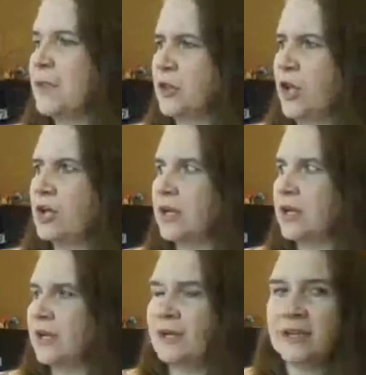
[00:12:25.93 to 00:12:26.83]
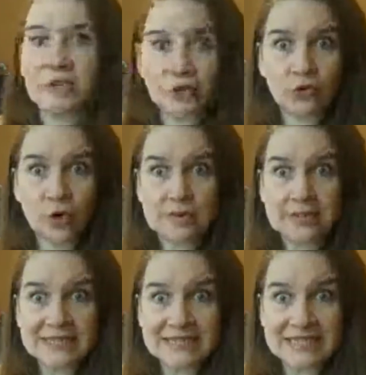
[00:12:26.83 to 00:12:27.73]
Look,
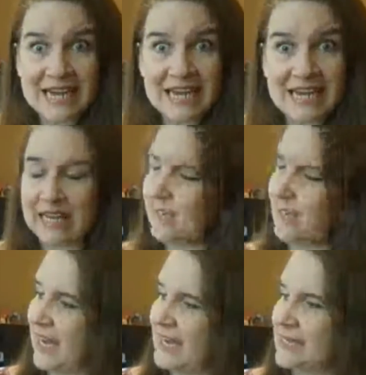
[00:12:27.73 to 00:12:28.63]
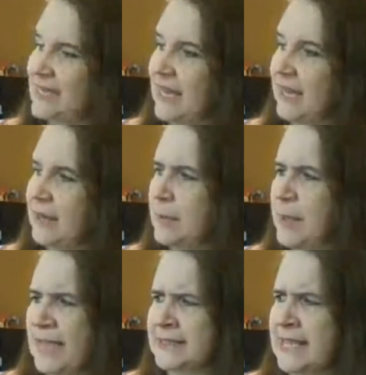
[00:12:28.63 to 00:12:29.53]
Norman's singing, I say.
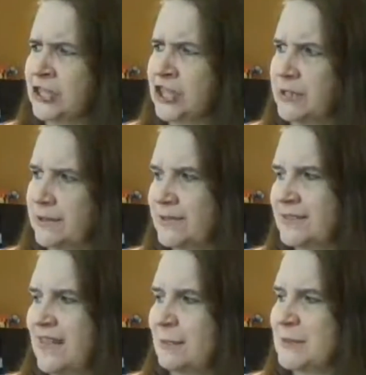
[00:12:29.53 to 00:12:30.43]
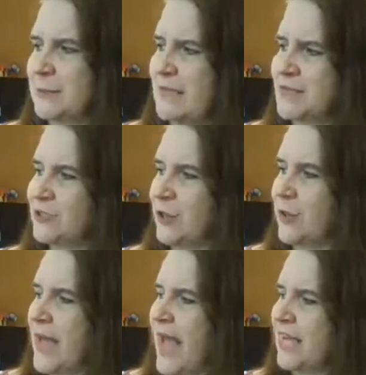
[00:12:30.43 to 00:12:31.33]
Pay attention, snaps
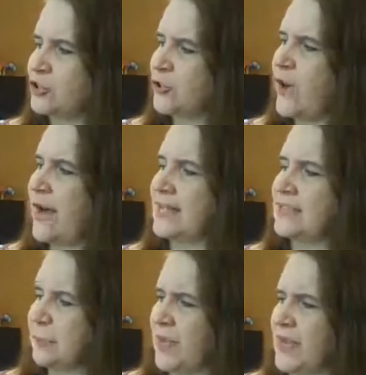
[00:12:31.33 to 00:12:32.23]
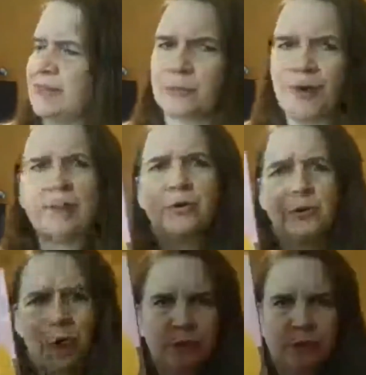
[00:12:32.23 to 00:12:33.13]
Maestro, and try to play the proper
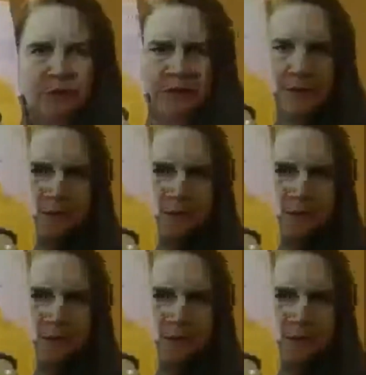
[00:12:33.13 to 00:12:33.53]
notes.